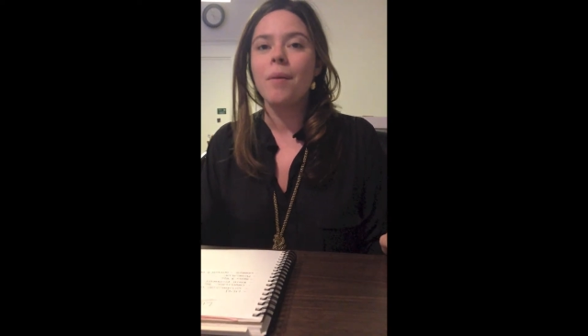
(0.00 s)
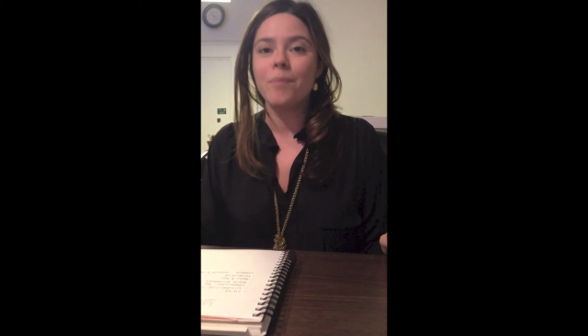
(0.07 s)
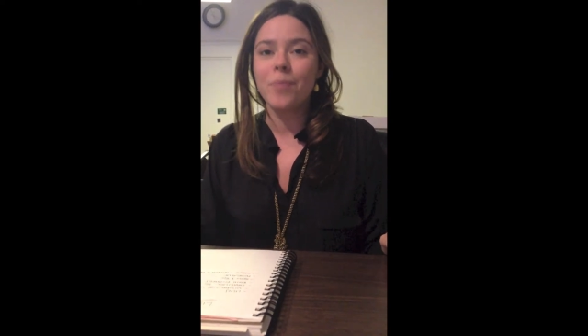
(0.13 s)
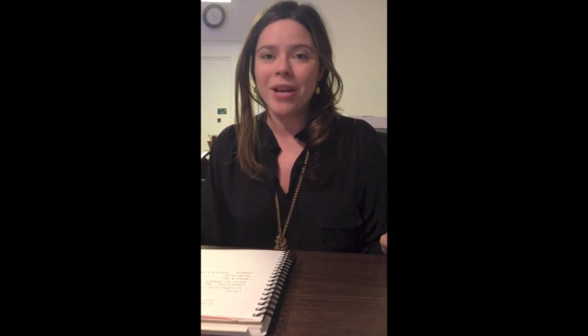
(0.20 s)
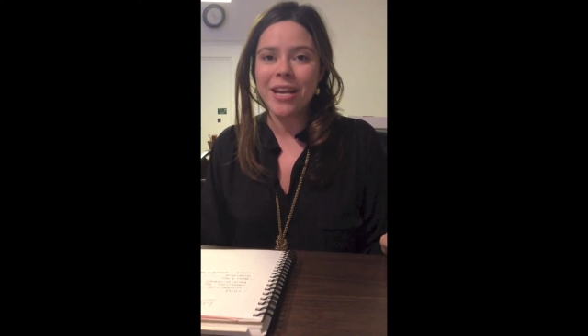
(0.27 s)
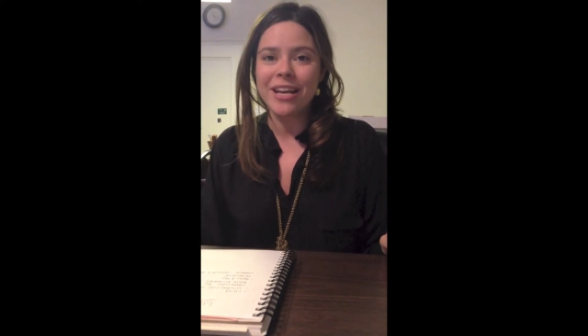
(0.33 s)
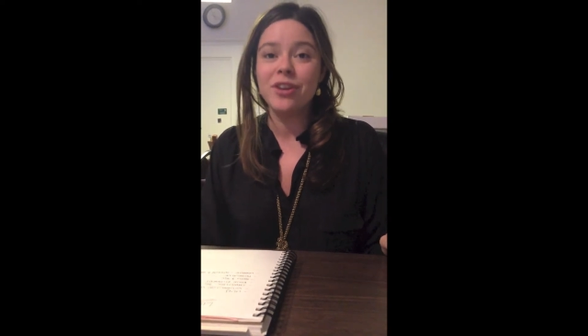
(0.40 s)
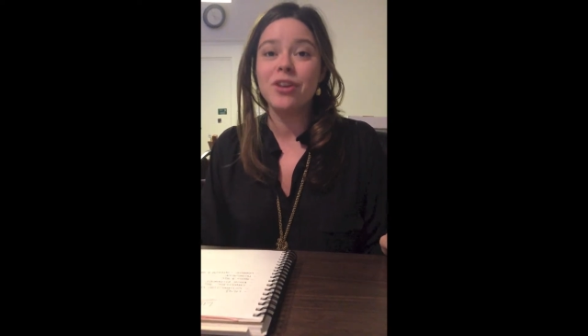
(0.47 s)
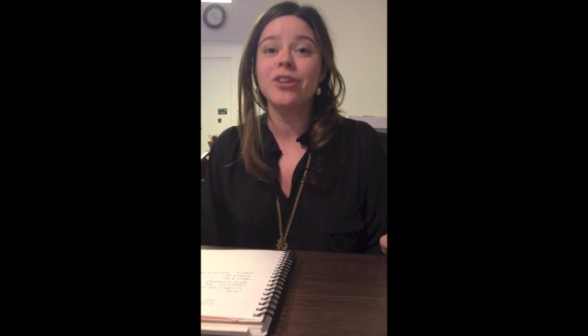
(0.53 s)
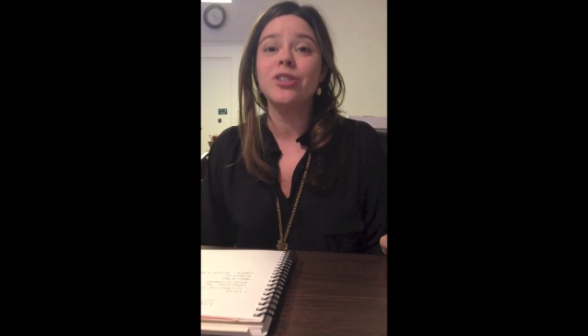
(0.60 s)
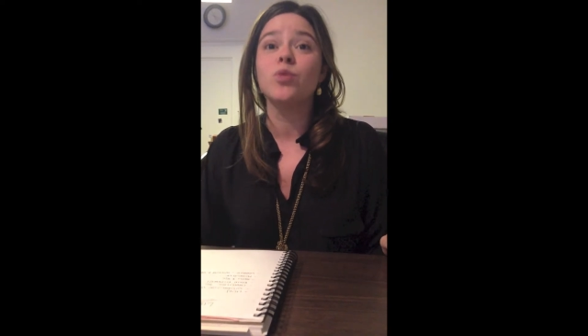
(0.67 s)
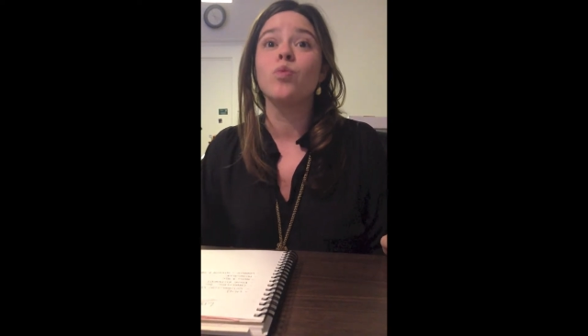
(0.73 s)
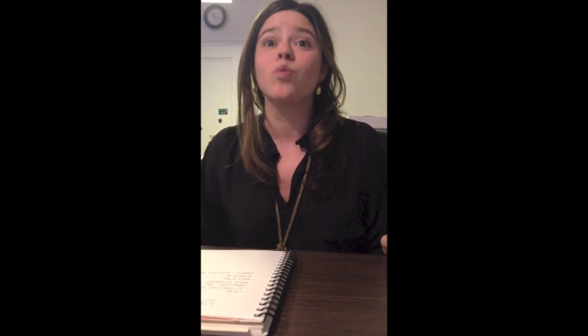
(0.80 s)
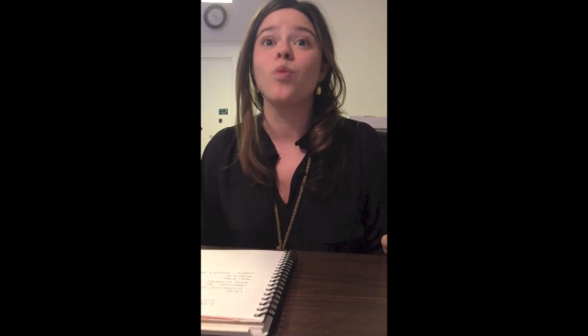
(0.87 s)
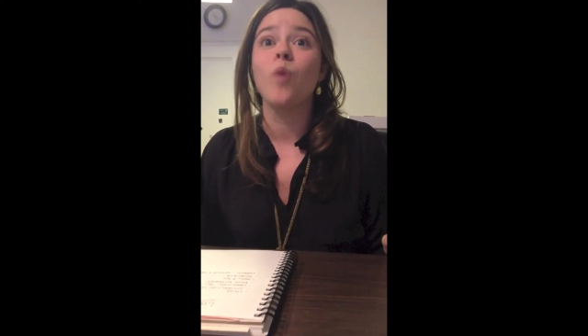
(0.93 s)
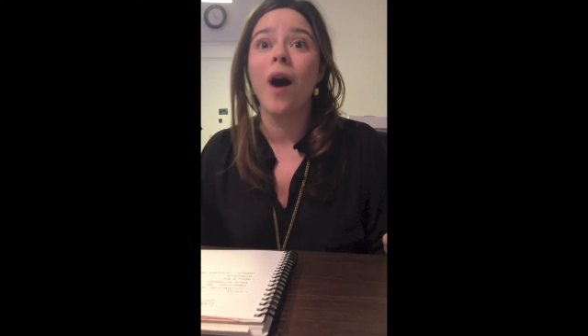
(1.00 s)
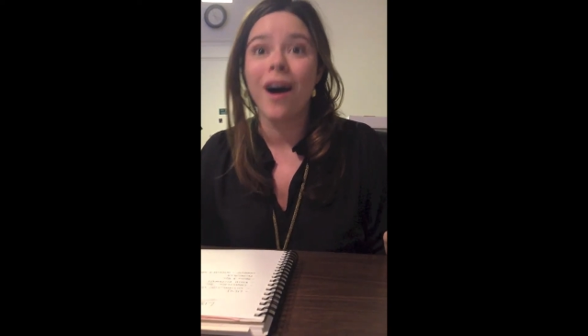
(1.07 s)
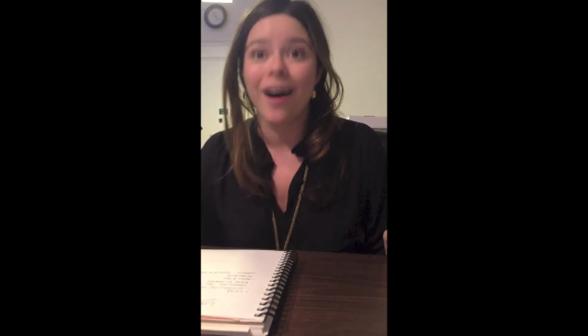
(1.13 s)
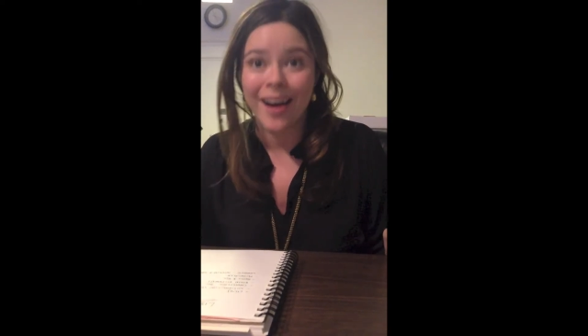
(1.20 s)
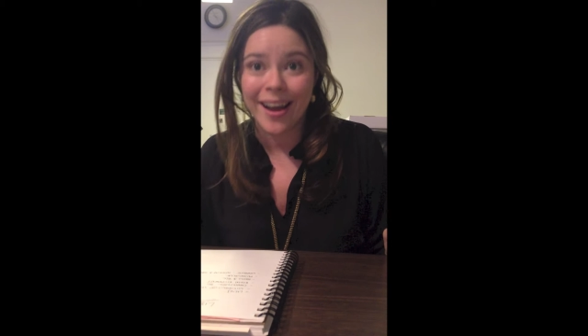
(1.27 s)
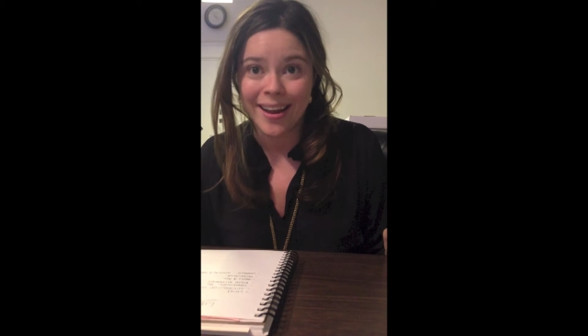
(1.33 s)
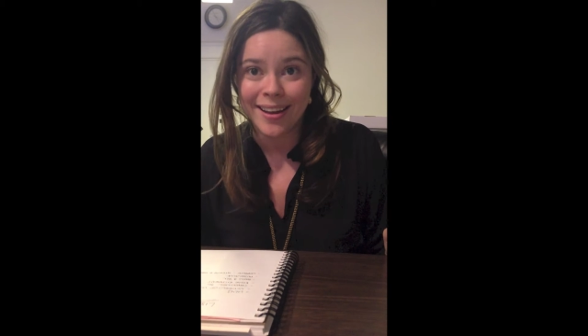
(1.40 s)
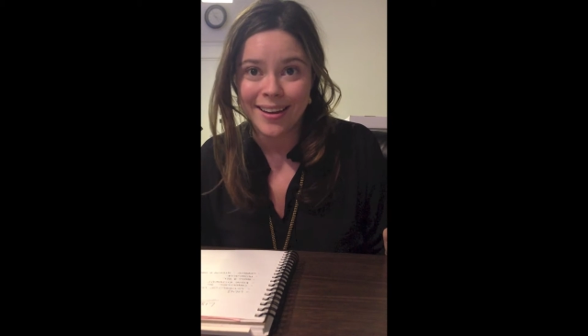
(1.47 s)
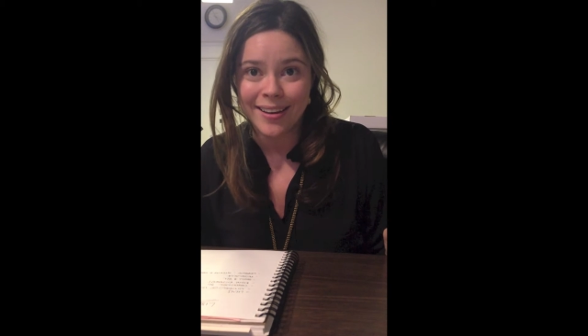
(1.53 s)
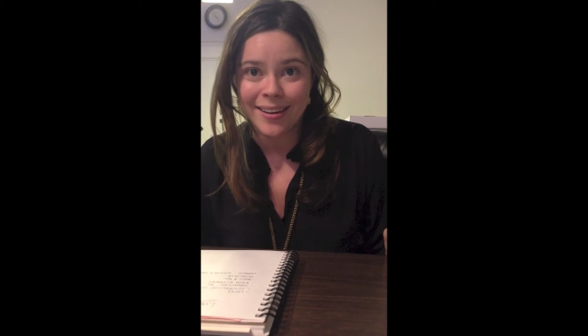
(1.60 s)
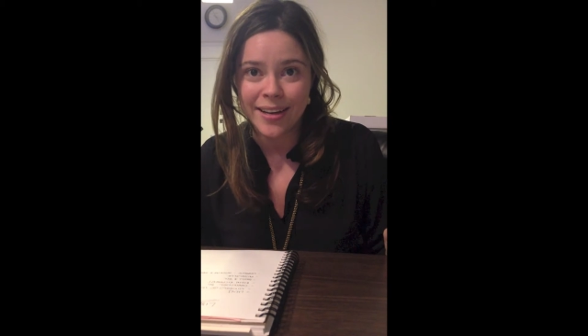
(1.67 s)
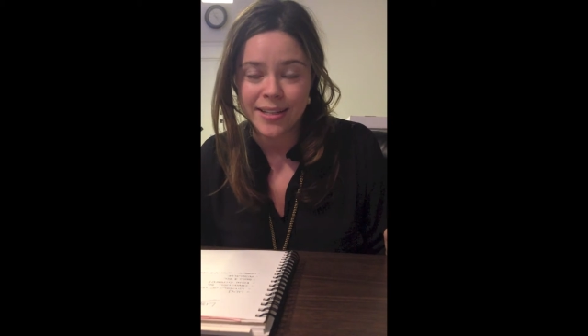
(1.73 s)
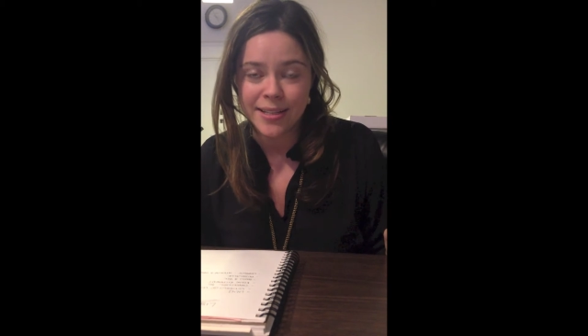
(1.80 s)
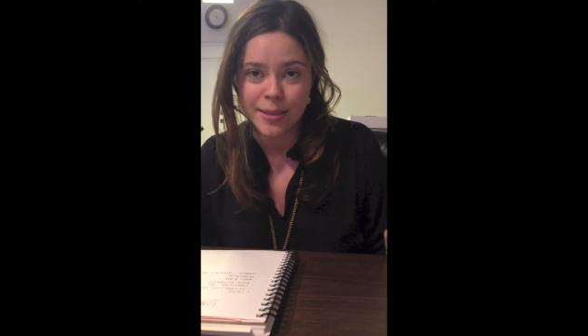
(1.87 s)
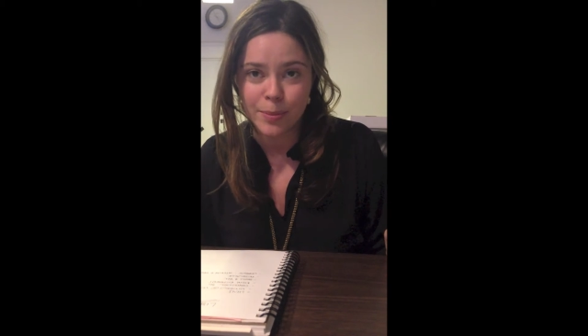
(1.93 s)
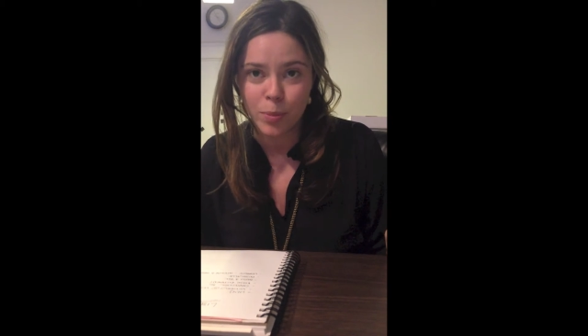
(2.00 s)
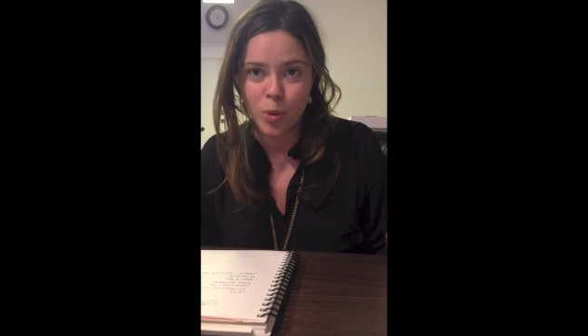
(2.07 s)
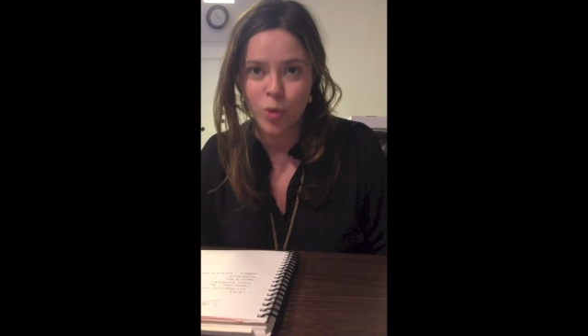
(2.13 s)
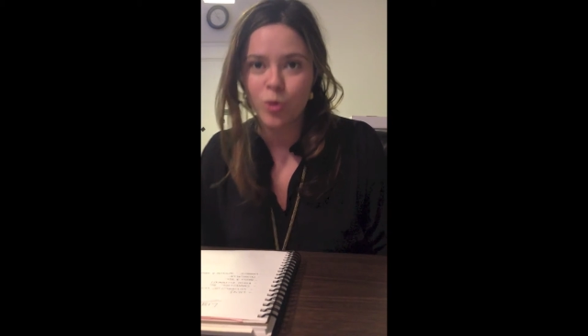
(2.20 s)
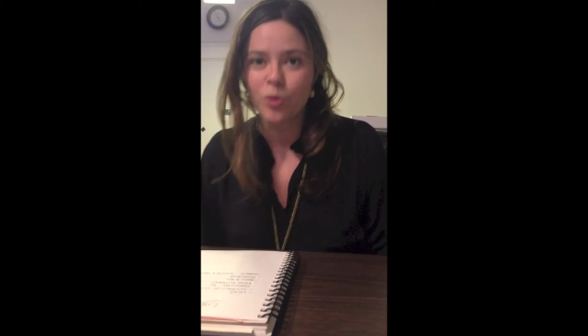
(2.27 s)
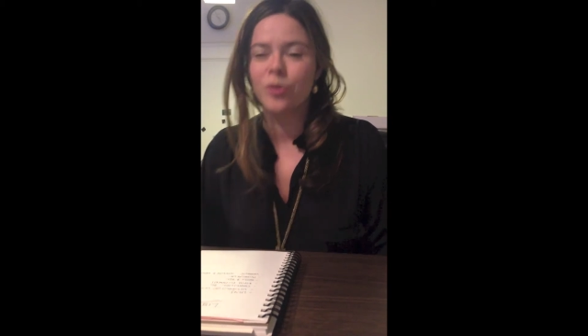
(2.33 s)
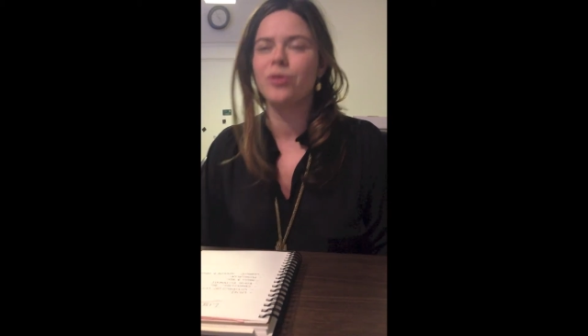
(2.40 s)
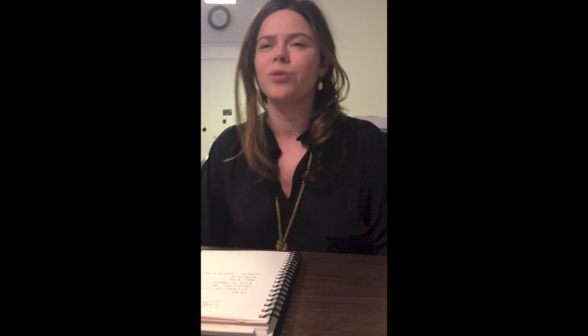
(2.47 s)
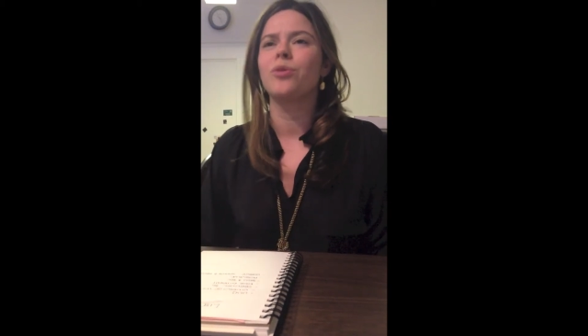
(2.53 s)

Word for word: but he knows why it's important,